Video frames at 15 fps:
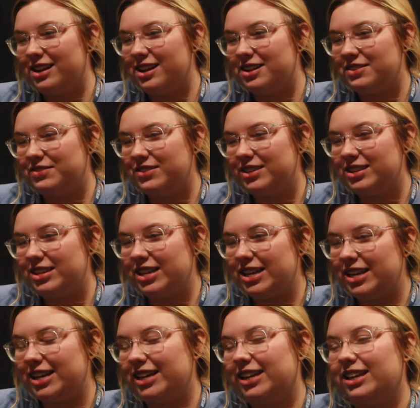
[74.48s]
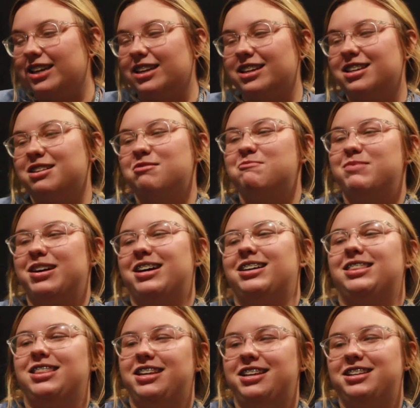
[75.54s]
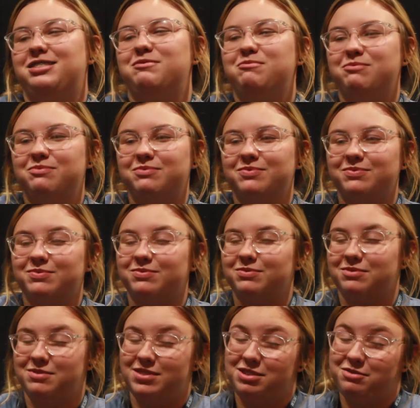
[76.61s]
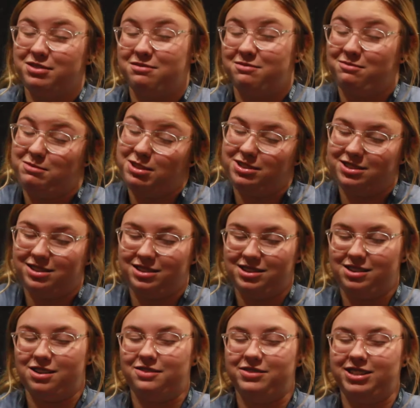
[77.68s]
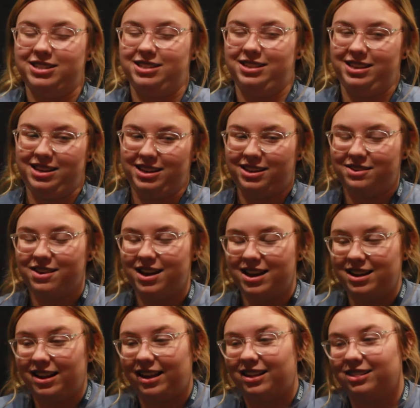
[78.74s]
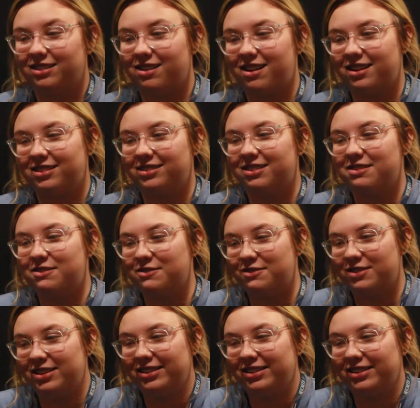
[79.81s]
I feel like back then, it was Musical.ly obviously, you had a lot of